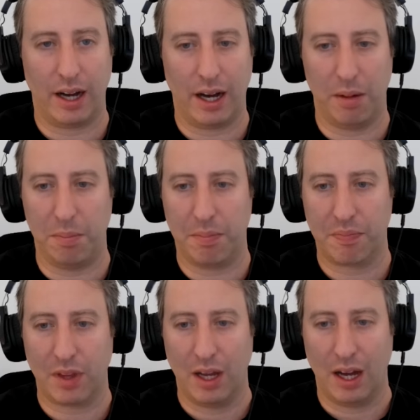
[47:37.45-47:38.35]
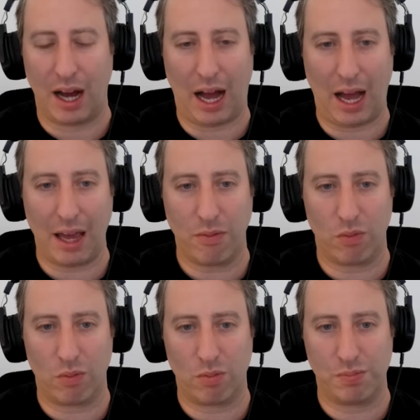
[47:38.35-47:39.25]
I
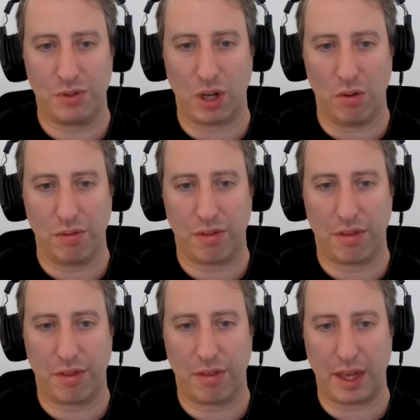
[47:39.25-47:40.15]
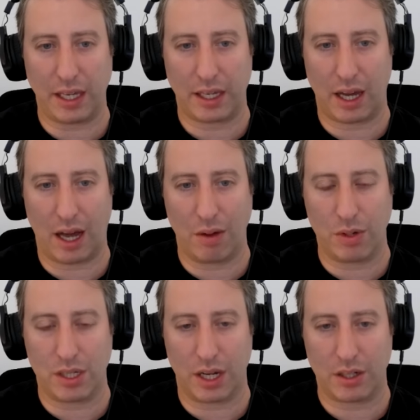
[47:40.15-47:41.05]
don't think I
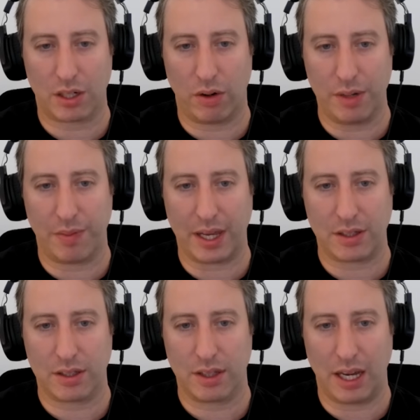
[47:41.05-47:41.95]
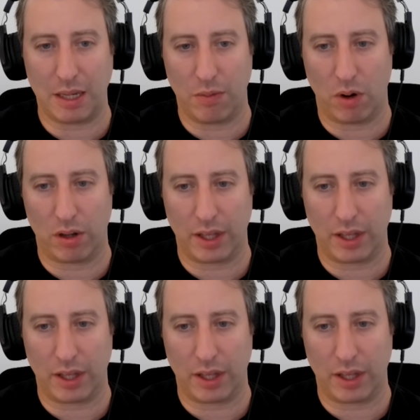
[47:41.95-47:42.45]
would touch Coinbase anymore.